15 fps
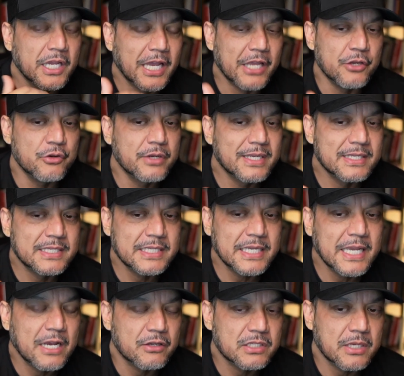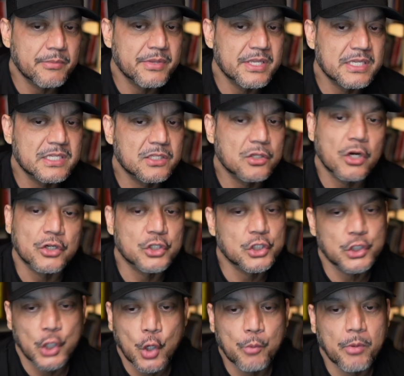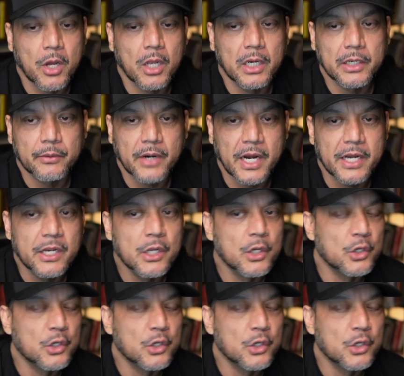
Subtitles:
And you can see how some of this starts snowballing, right?